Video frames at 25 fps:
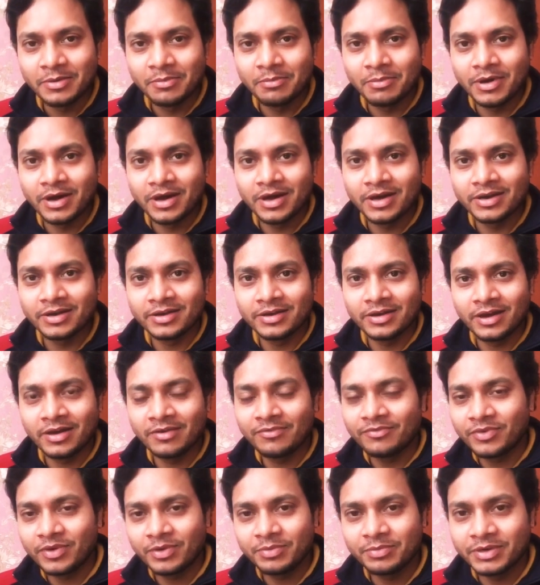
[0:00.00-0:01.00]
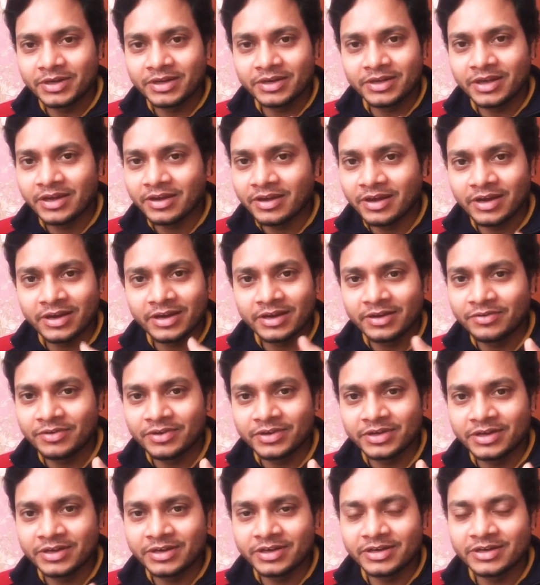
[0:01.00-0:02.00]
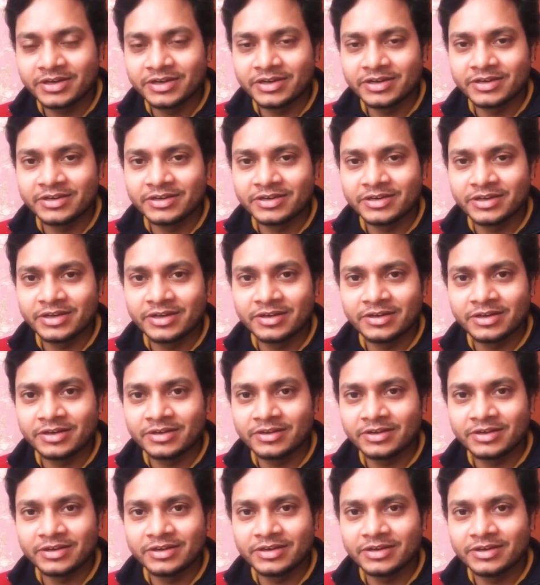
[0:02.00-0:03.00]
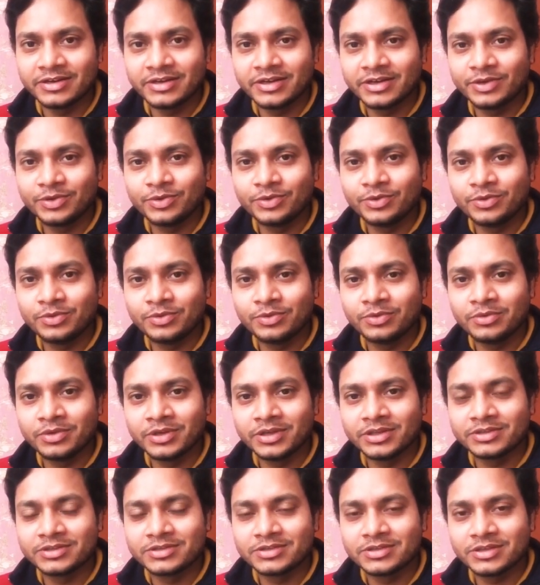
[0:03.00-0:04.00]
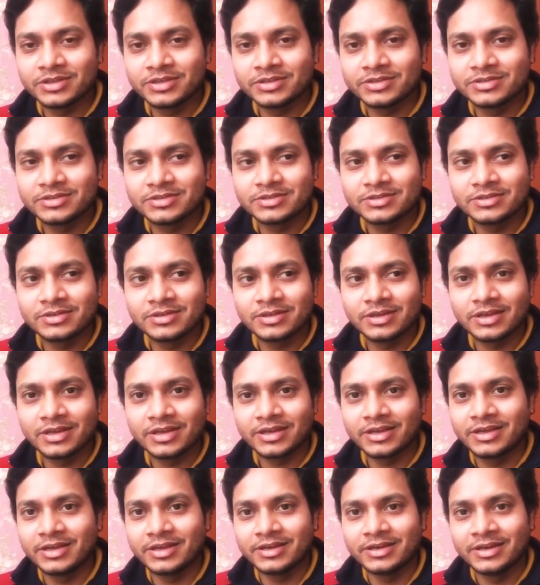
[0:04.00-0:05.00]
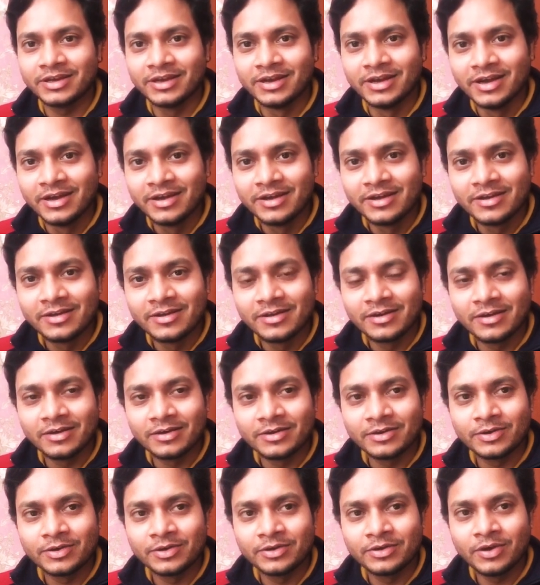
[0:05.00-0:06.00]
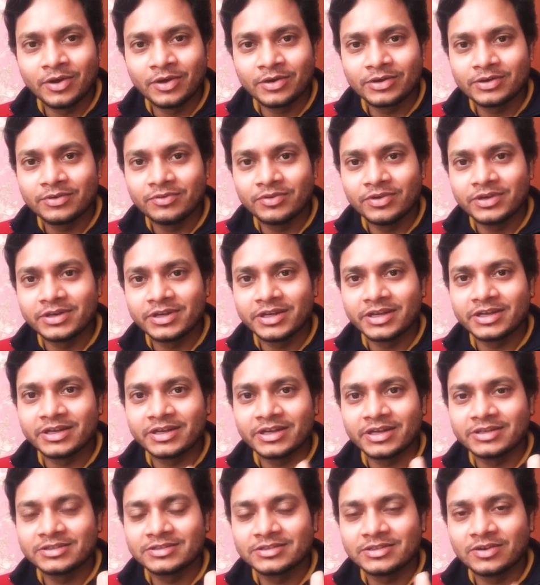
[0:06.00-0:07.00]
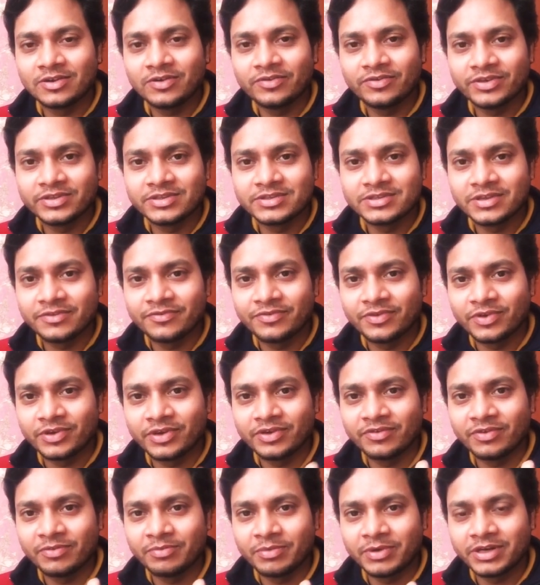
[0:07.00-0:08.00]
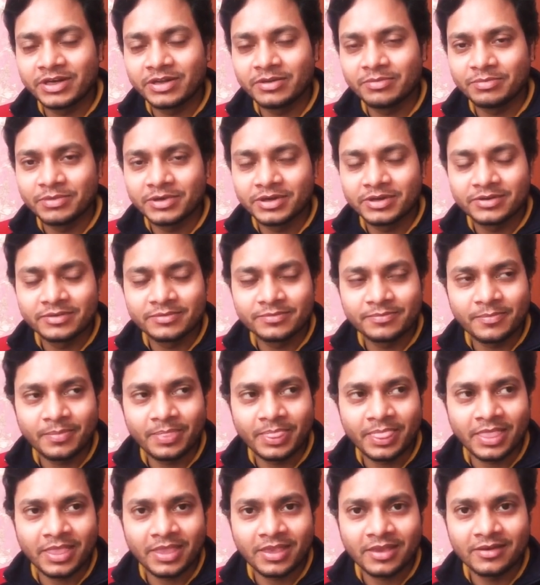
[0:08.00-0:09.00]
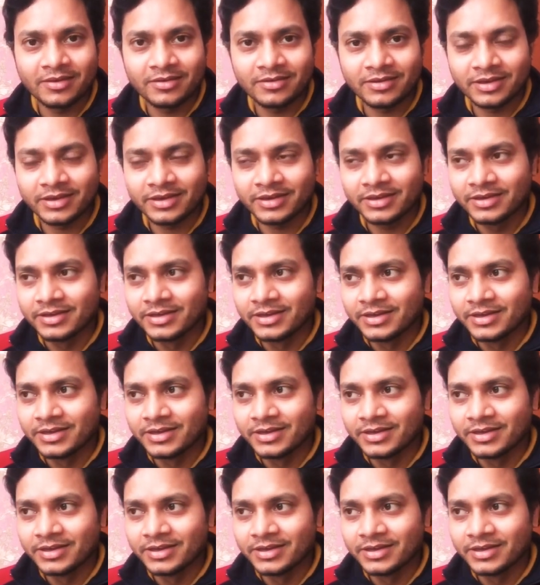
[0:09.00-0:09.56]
But I'm from India. I never did it in India. In India, it's like a doctor will take it as an offense if you give him a tip. Okay.